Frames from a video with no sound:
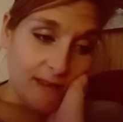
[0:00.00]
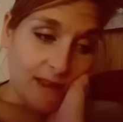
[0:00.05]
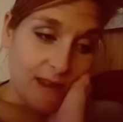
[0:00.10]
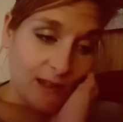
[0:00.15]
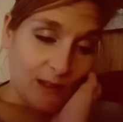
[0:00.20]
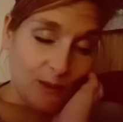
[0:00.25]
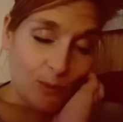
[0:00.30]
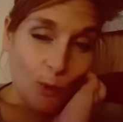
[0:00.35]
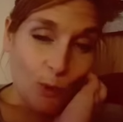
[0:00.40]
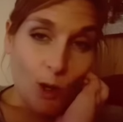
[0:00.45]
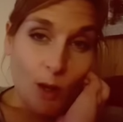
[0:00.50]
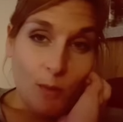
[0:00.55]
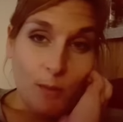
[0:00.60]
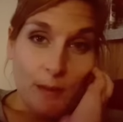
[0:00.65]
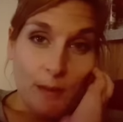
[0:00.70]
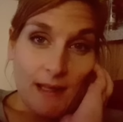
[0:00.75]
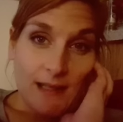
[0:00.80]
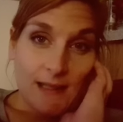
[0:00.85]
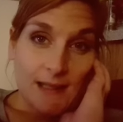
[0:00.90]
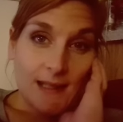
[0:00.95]
It's what I'm
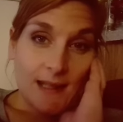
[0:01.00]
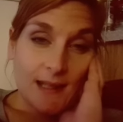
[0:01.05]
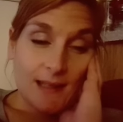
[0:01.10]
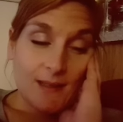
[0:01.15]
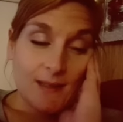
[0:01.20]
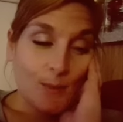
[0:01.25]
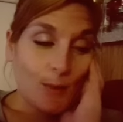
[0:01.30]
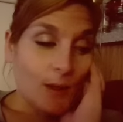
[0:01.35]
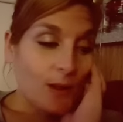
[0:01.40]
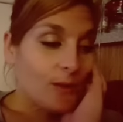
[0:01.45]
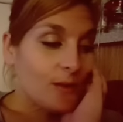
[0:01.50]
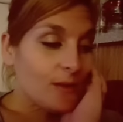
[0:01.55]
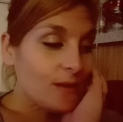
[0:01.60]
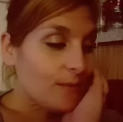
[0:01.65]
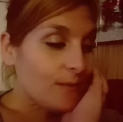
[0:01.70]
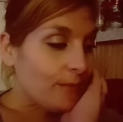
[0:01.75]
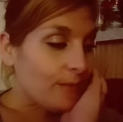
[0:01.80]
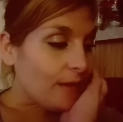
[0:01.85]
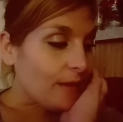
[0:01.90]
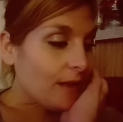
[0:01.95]
best at, I suppose.
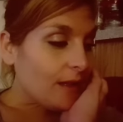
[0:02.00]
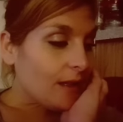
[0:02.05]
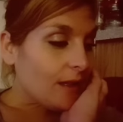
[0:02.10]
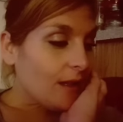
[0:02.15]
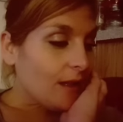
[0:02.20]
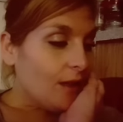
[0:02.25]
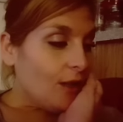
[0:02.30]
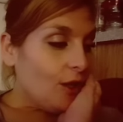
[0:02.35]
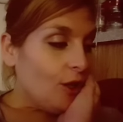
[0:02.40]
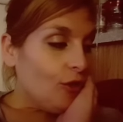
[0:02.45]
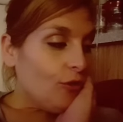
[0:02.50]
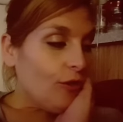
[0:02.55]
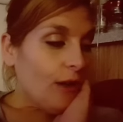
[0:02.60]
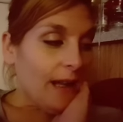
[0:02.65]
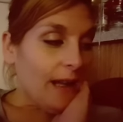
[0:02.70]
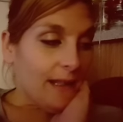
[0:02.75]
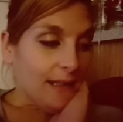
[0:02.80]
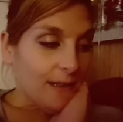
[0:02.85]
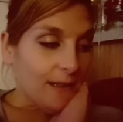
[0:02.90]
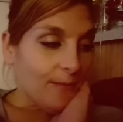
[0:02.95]

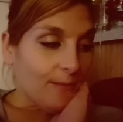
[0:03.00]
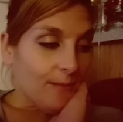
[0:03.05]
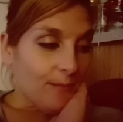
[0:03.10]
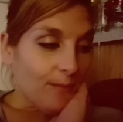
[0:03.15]
Right.